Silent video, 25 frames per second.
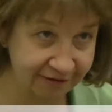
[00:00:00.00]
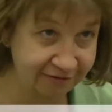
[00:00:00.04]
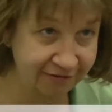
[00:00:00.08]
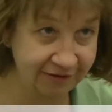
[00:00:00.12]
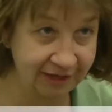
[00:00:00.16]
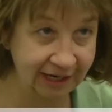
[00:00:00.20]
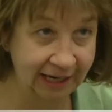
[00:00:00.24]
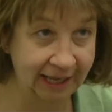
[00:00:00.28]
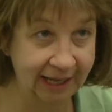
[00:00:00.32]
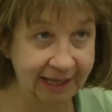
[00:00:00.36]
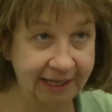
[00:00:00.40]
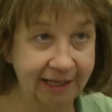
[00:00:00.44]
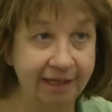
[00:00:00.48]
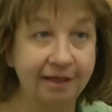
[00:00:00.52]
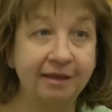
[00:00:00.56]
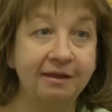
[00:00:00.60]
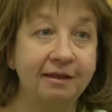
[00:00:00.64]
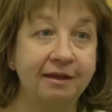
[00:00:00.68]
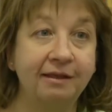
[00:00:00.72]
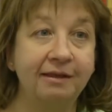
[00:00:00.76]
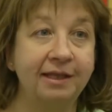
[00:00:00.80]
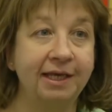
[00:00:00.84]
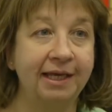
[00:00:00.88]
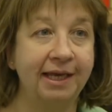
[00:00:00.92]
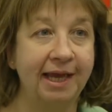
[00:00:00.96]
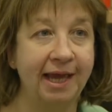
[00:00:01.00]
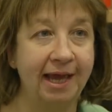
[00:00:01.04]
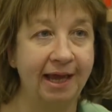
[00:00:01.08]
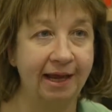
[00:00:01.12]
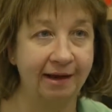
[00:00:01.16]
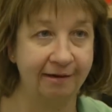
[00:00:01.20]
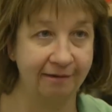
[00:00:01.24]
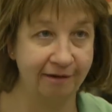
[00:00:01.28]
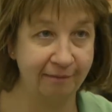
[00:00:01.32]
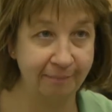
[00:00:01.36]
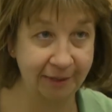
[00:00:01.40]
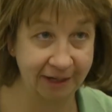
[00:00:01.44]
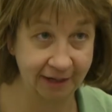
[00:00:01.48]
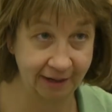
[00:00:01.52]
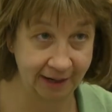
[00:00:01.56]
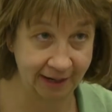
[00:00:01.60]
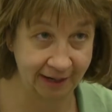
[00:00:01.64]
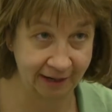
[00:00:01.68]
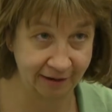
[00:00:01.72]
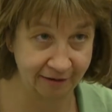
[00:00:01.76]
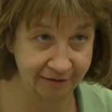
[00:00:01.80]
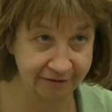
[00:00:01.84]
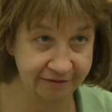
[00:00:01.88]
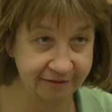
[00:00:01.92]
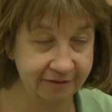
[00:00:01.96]
if you like, that they get about
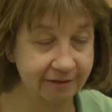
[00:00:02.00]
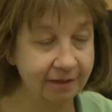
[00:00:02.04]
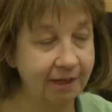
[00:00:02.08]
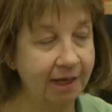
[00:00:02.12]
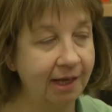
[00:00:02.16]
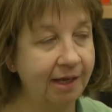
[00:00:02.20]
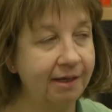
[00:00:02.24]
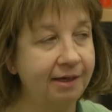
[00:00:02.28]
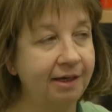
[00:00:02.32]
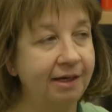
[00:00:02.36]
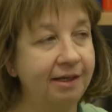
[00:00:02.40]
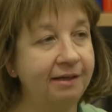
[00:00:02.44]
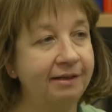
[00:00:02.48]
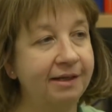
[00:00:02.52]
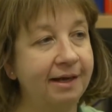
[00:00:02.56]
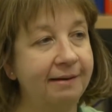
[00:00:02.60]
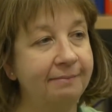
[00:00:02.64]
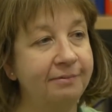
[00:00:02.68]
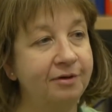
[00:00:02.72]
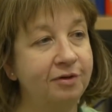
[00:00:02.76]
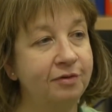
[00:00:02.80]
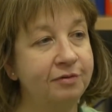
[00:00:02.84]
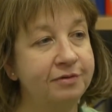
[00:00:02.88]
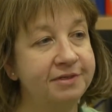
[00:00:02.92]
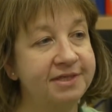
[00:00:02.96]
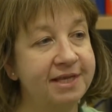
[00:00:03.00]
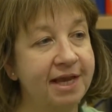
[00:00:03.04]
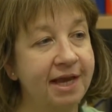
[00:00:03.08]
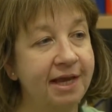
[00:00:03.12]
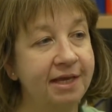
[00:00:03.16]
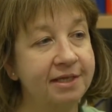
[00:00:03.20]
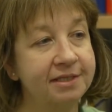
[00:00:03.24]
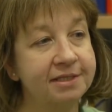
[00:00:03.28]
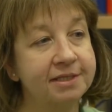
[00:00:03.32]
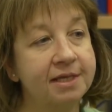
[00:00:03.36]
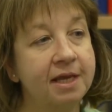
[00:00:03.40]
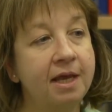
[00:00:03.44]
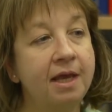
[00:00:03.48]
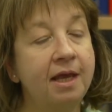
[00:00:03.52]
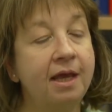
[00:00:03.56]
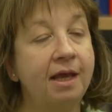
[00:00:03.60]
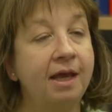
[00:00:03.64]
health in that process.